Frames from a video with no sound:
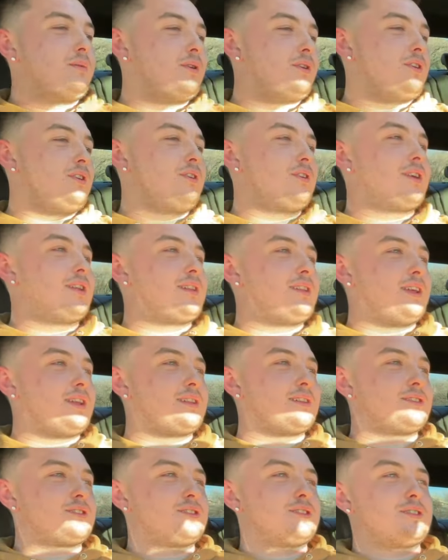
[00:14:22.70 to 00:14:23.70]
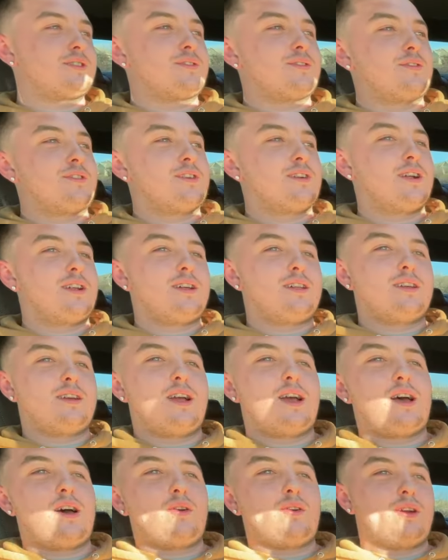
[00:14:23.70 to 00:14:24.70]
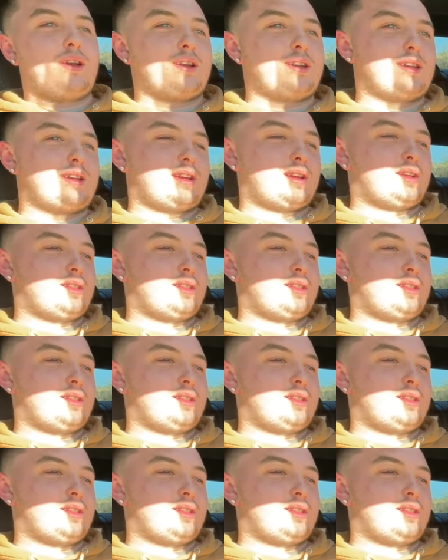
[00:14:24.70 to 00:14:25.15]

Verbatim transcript: I just, you can take this shit for another hour. I, I just